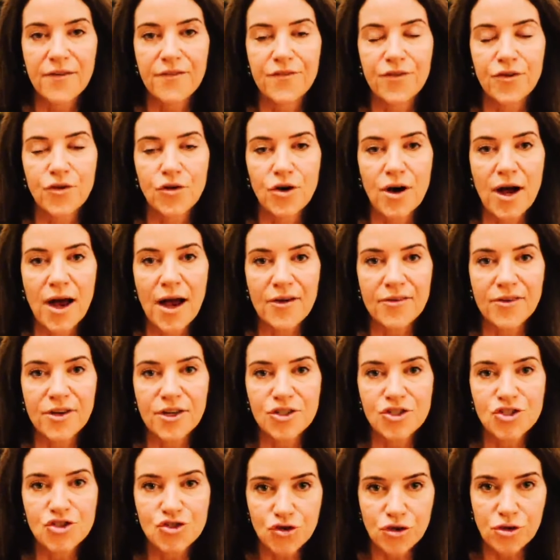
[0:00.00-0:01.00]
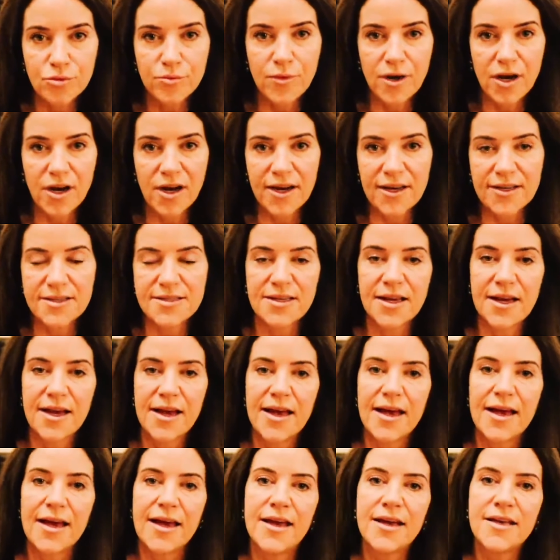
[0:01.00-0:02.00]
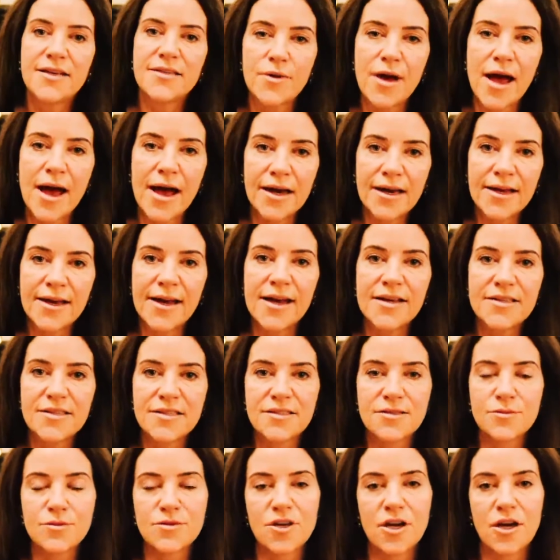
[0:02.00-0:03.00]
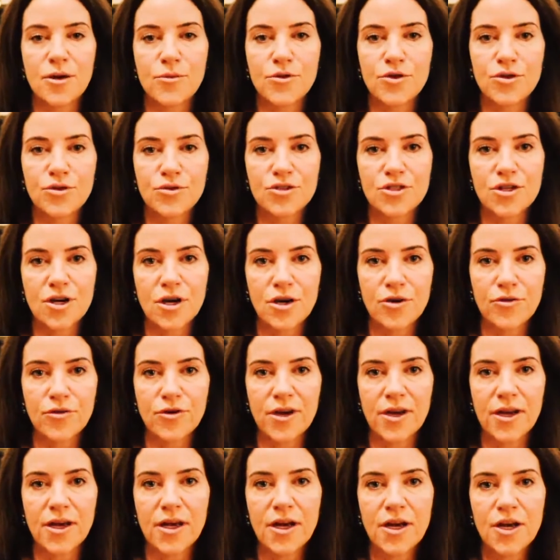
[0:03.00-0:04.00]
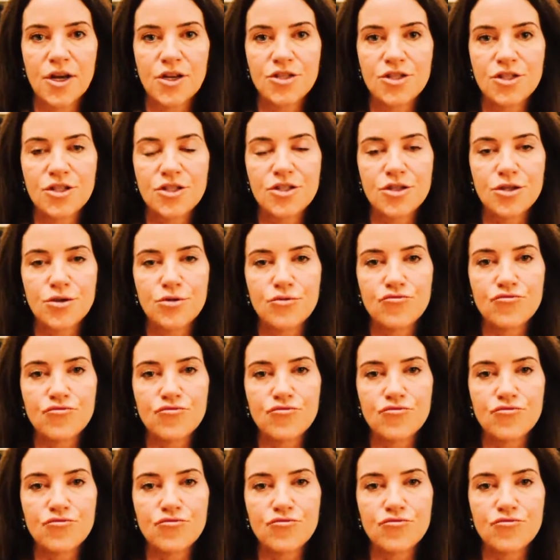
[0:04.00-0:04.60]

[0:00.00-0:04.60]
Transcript: for having a strong mind is allocating some time in your diary to do